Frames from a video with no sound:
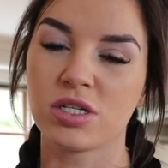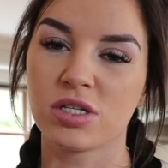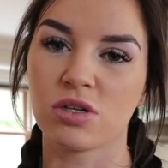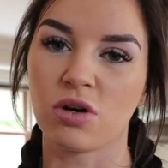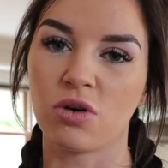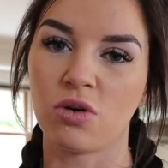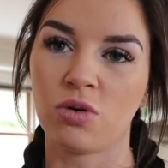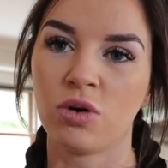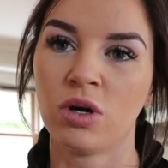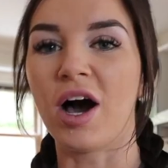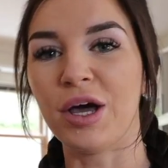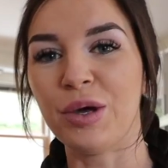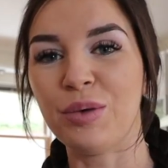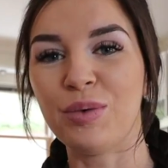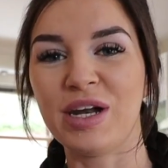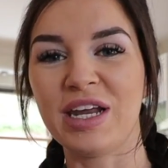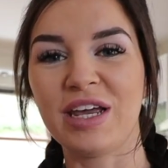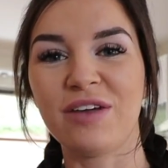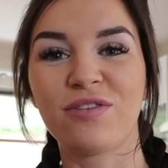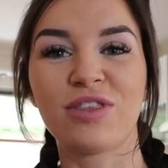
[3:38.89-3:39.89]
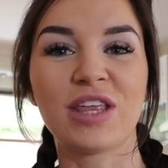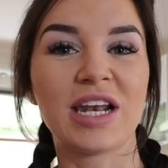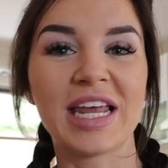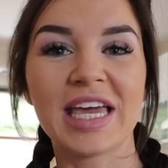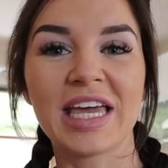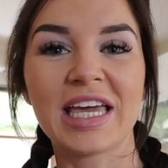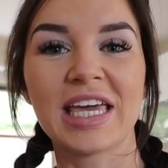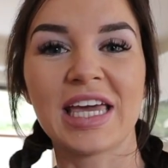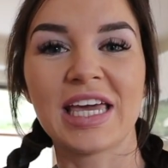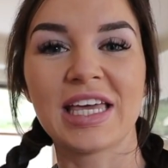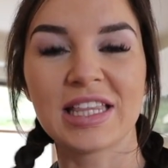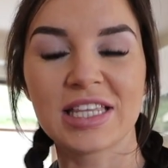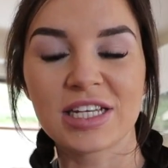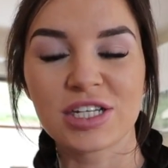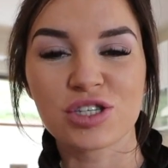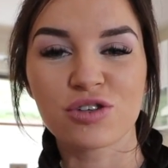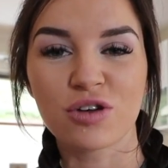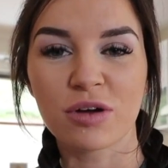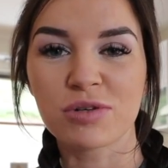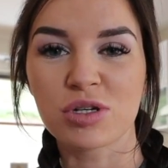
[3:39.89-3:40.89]
So I will leave the link in the
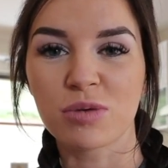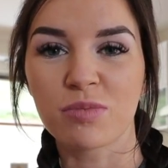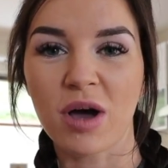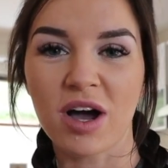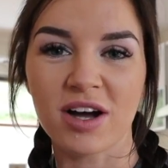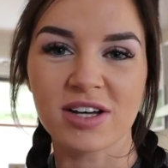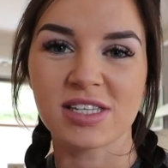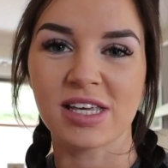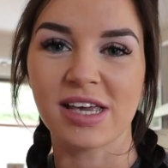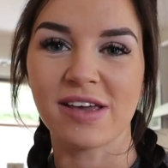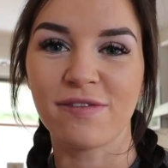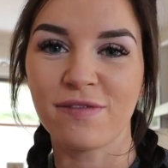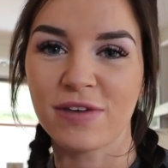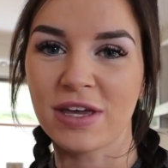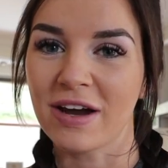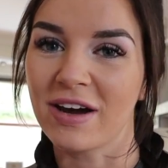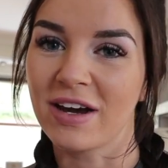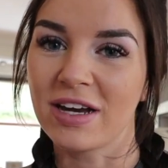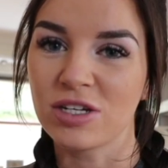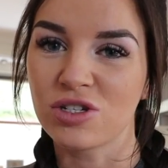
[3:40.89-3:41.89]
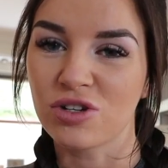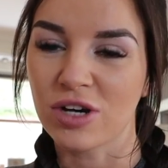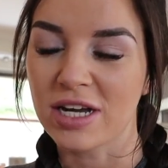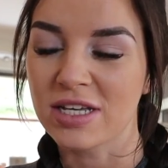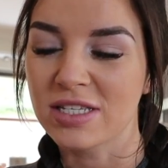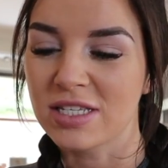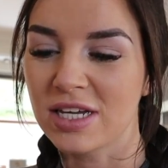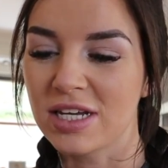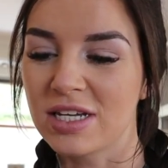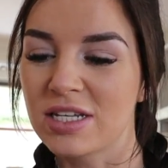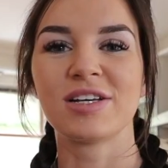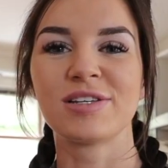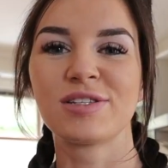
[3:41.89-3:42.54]
description box if you are interested.